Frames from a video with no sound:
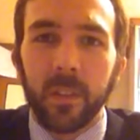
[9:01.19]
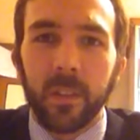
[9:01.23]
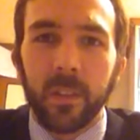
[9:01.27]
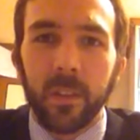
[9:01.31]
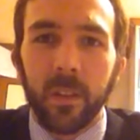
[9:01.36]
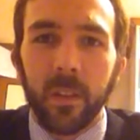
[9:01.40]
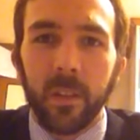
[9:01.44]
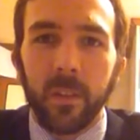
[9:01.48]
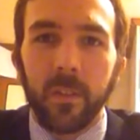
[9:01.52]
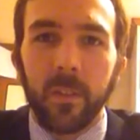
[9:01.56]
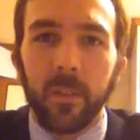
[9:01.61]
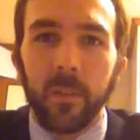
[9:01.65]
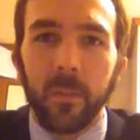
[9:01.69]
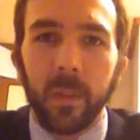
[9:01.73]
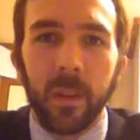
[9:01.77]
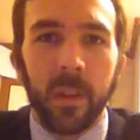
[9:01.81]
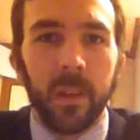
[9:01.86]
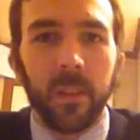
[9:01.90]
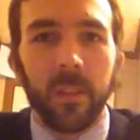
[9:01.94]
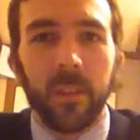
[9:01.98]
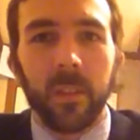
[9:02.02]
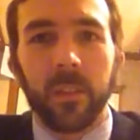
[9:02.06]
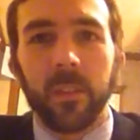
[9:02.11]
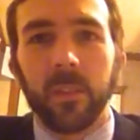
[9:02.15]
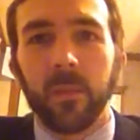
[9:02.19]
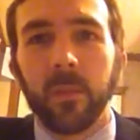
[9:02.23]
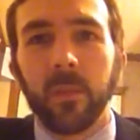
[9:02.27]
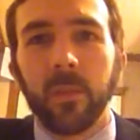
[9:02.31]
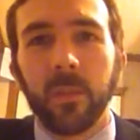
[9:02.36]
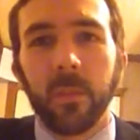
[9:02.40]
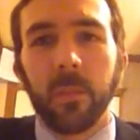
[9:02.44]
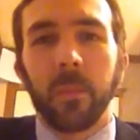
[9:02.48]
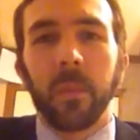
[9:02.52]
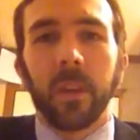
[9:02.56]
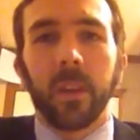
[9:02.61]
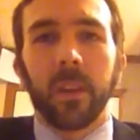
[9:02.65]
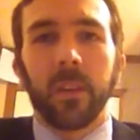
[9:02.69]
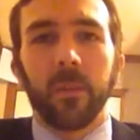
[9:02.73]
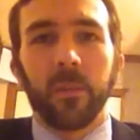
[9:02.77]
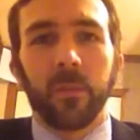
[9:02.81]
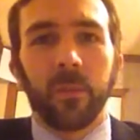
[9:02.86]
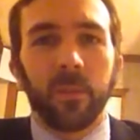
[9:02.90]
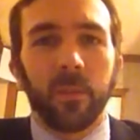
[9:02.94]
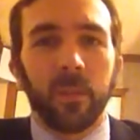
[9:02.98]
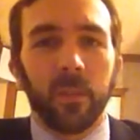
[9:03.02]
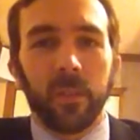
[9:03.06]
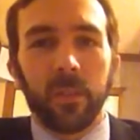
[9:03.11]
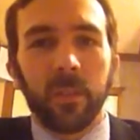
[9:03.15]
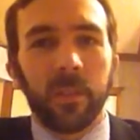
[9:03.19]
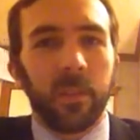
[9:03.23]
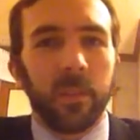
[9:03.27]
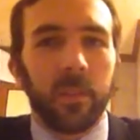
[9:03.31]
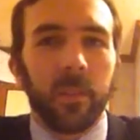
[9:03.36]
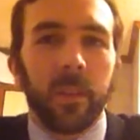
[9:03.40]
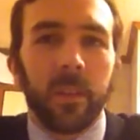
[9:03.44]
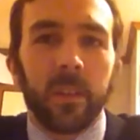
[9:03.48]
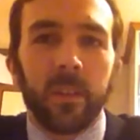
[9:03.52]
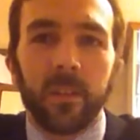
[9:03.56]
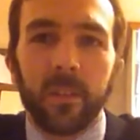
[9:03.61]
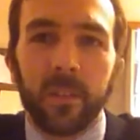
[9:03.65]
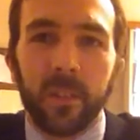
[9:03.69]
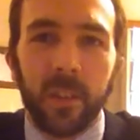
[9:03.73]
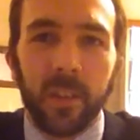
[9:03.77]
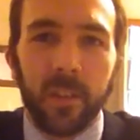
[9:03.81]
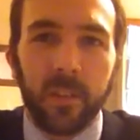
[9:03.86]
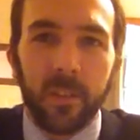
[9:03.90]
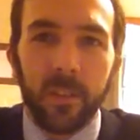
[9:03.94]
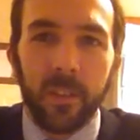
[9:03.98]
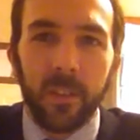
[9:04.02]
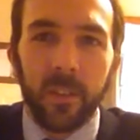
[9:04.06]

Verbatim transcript: I talked to him about this, and we went back and forth, and I'm like, just, I don't